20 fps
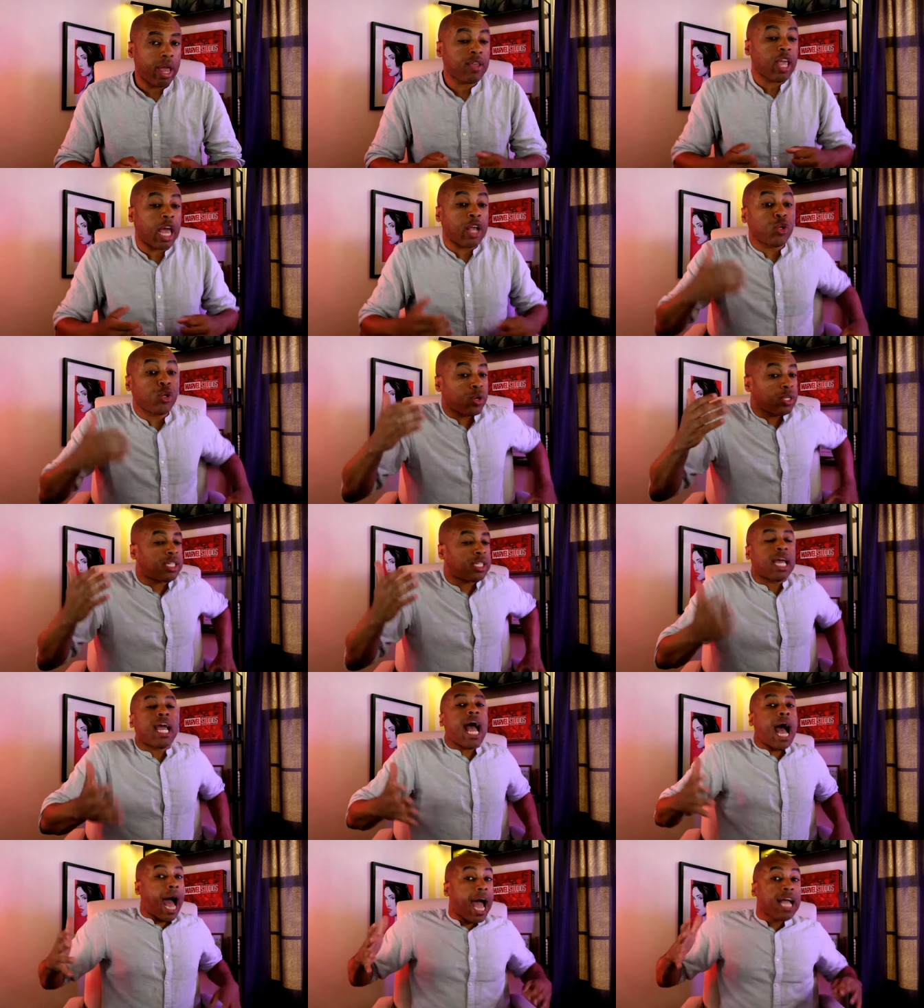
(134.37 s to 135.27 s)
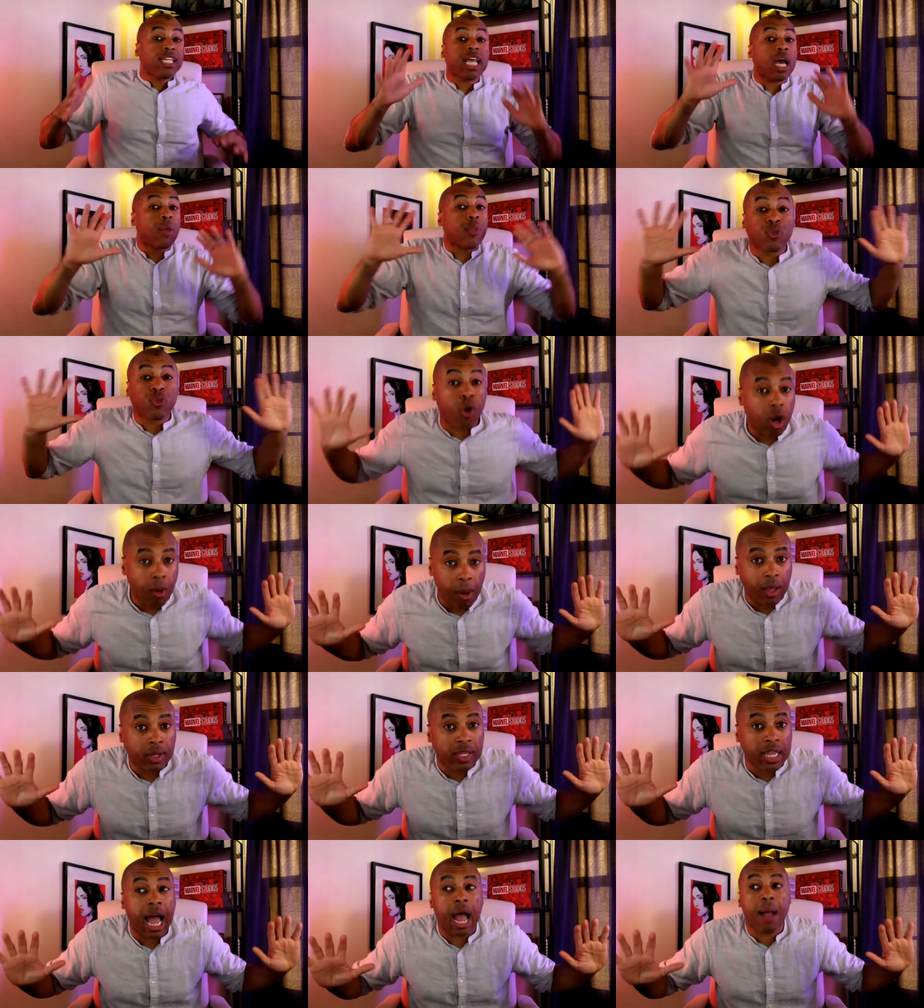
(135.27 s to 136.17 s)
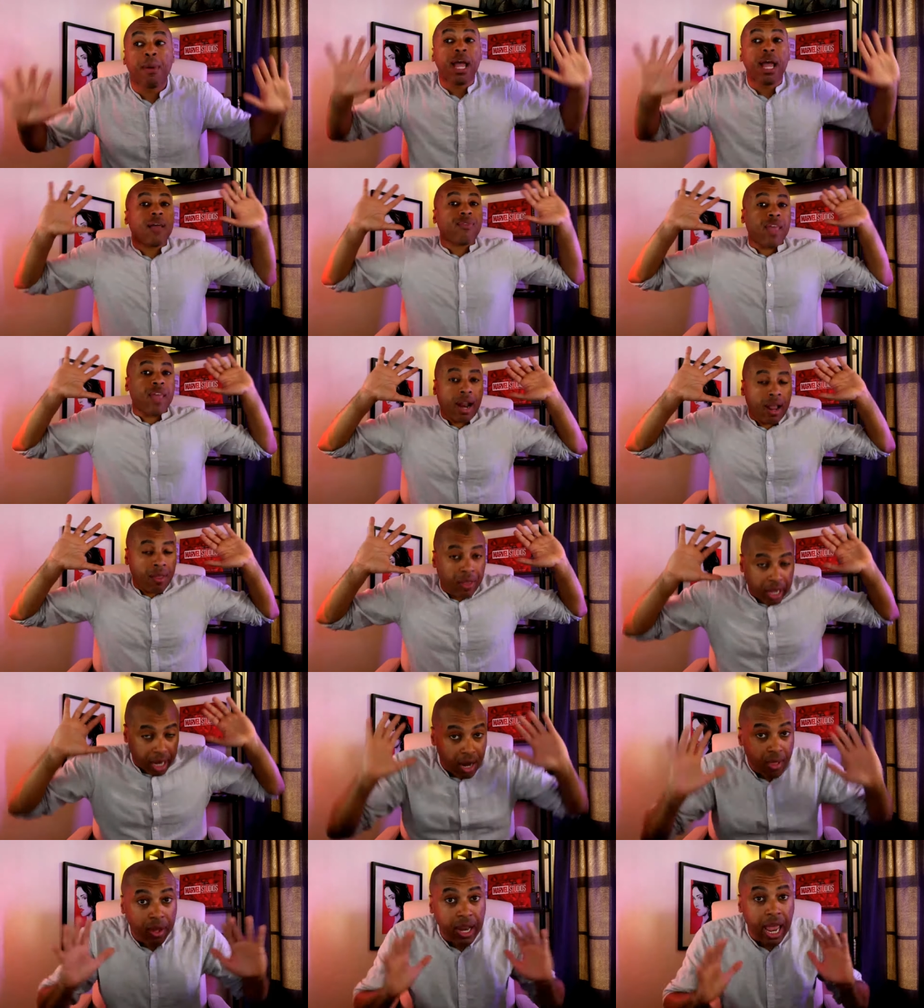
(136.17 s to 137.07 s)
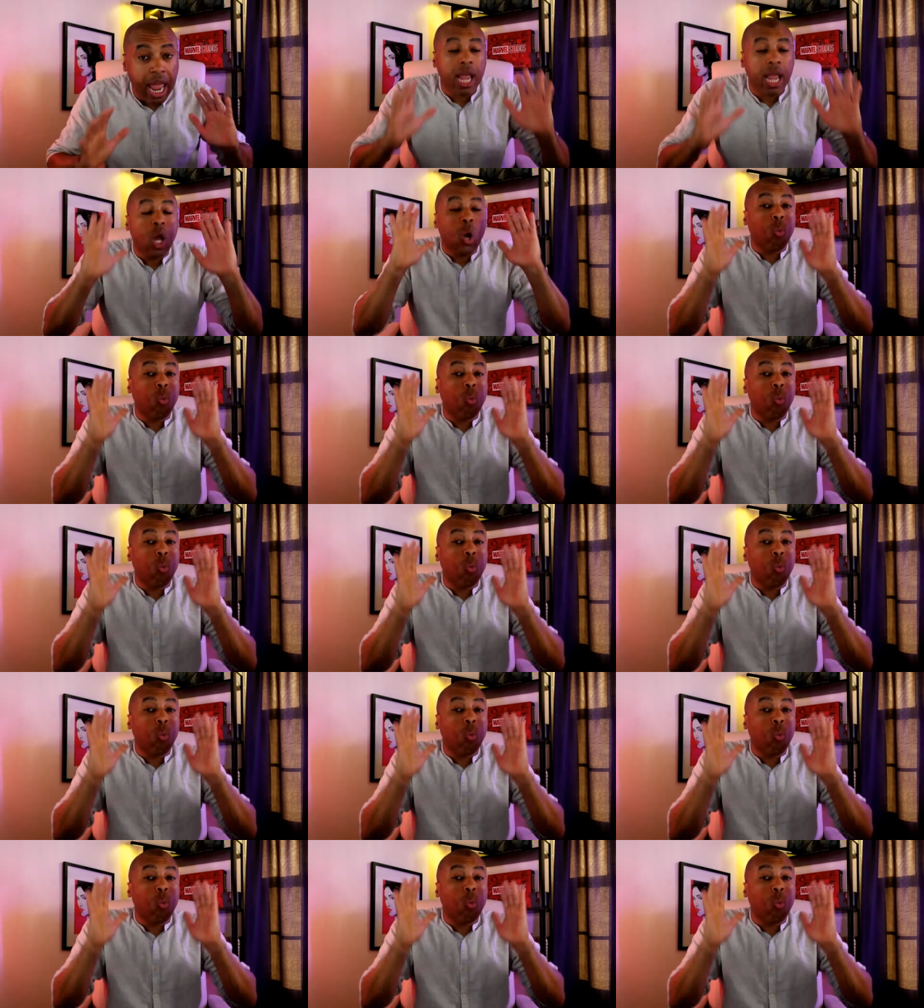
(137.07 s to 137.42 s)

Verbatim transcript: As you can say, I say on this program all the time that at the end of the day,